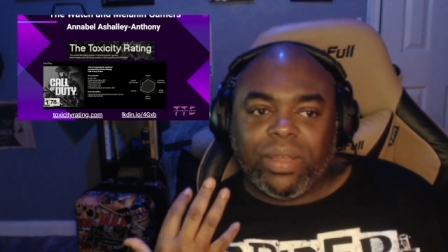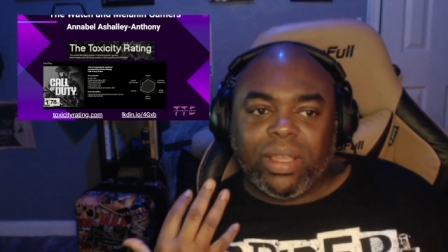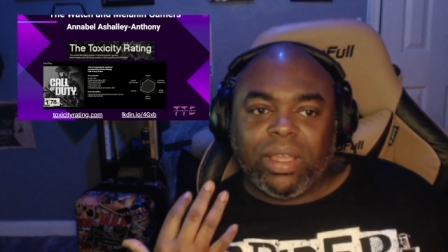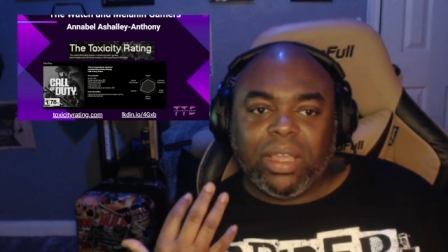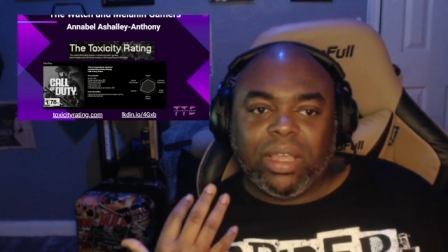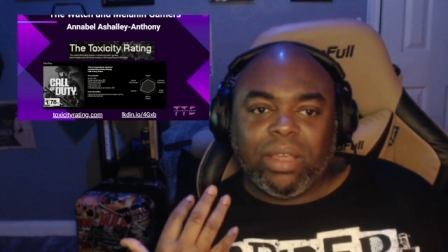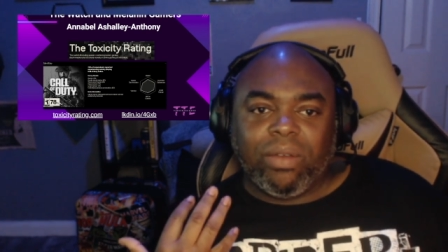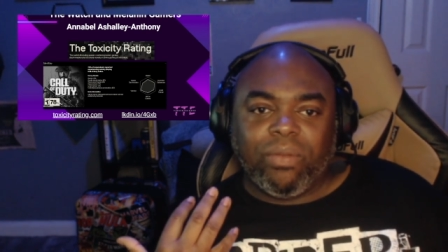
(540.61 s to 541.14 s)

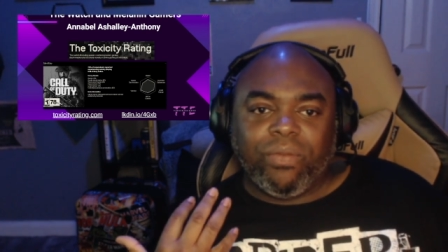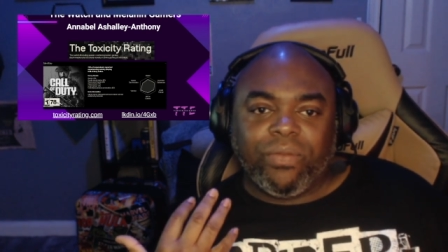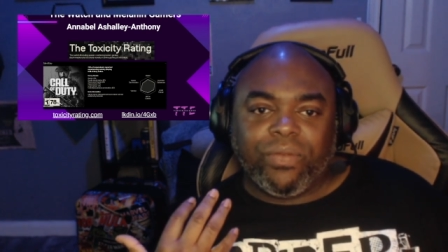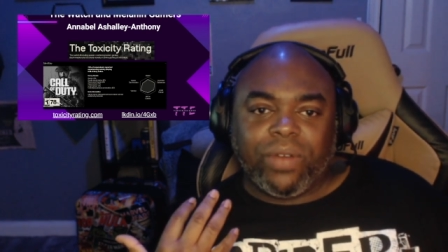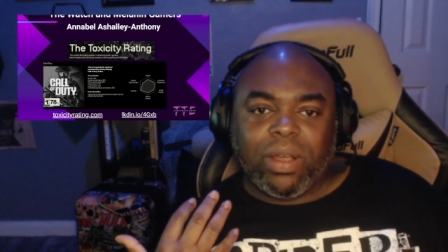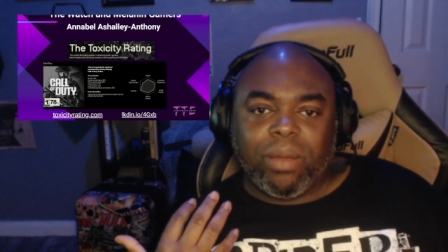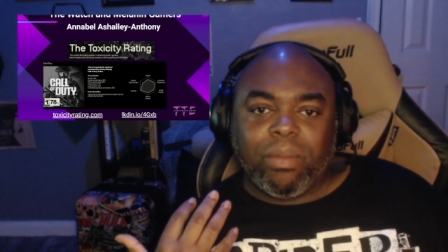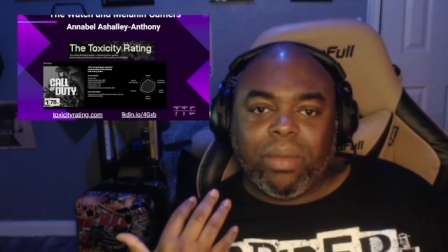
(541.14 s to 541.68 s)
uh,
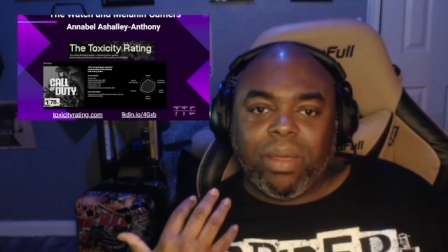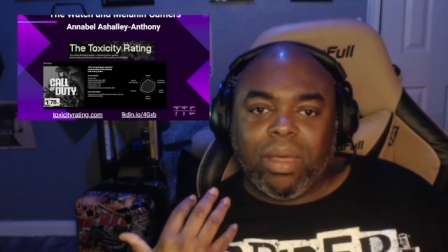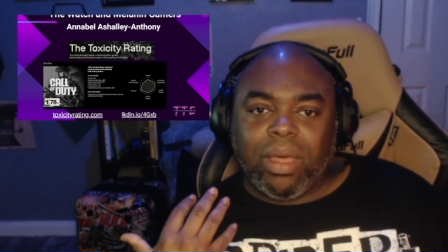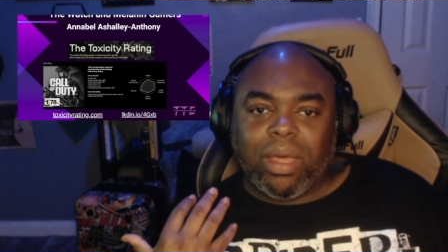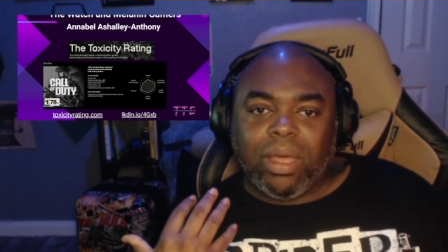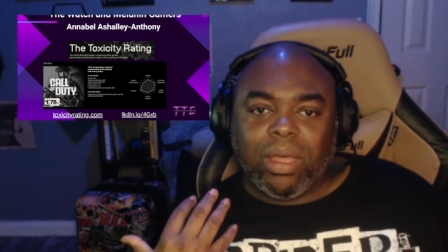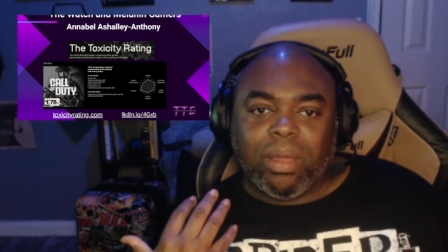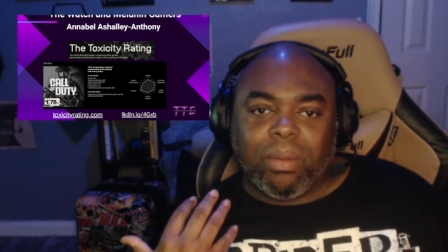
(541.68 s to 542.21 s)
from
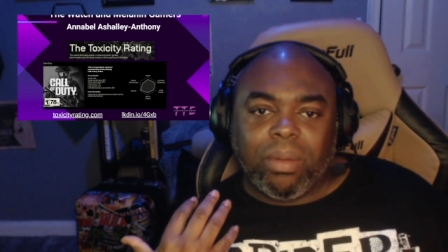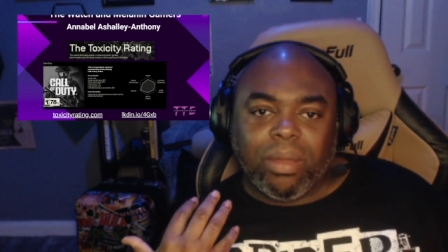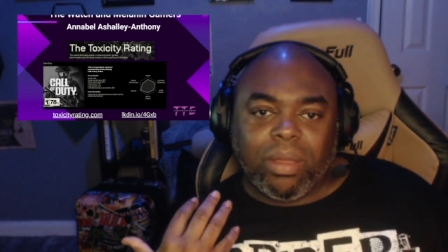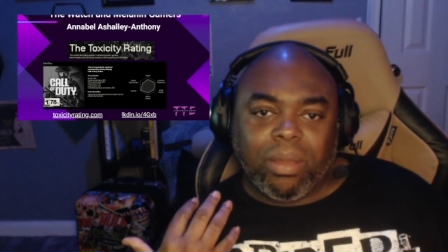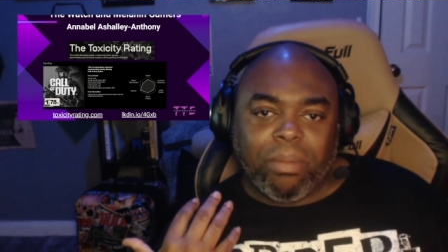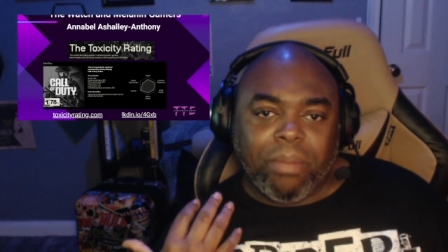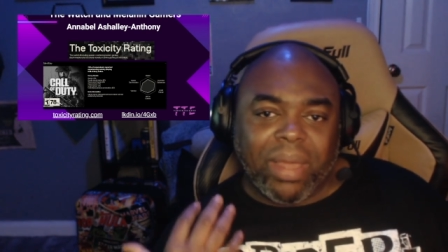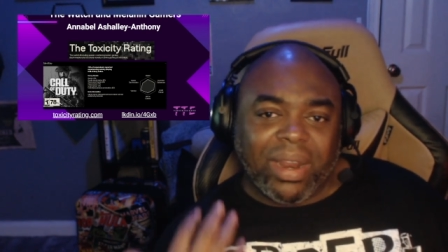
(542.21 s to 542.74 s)
uh,
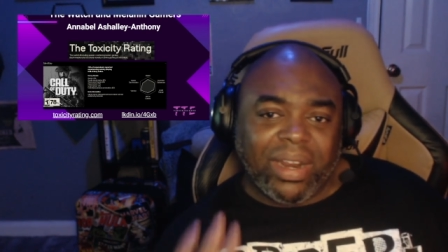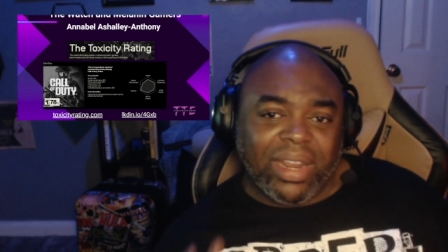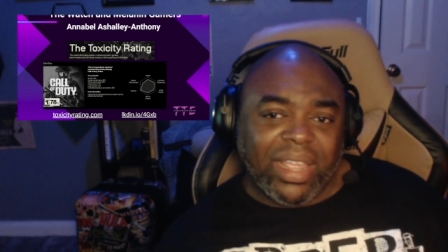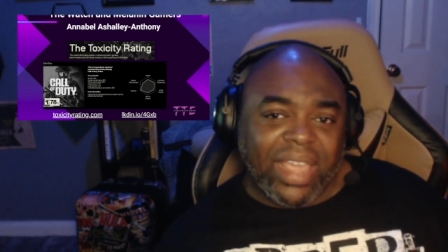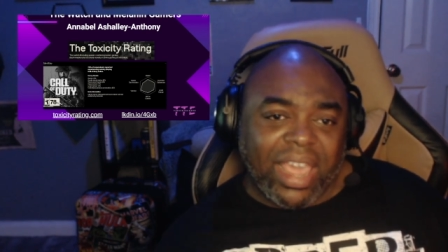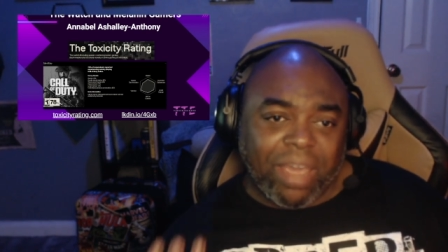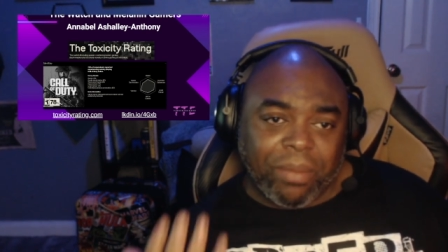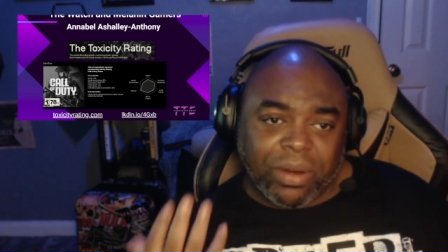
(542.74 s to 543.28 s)
Melanin
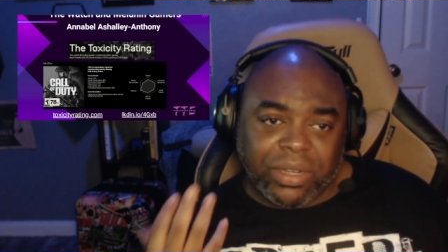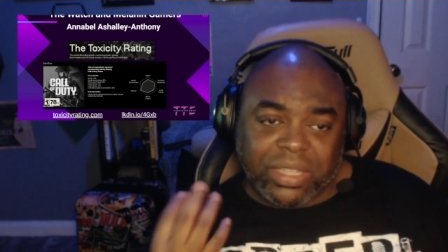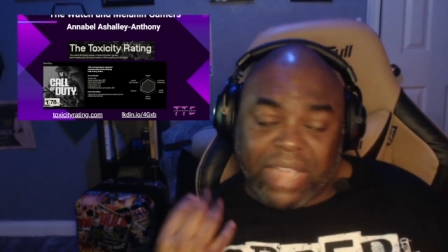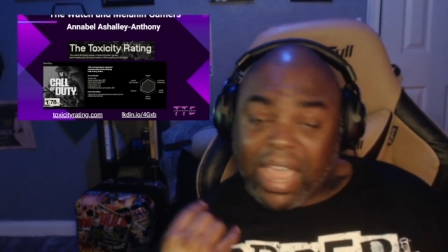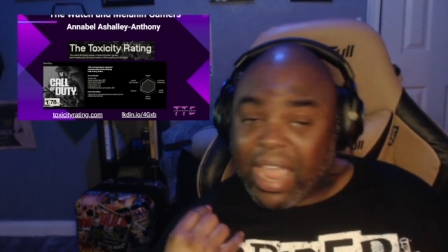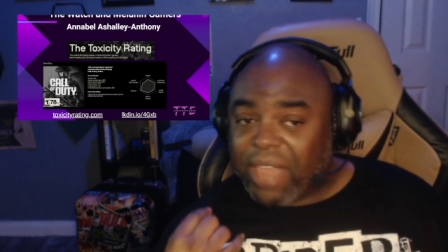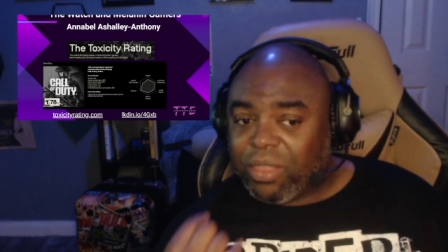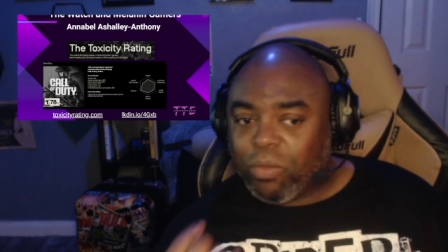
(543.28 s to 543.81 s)
Gamers and the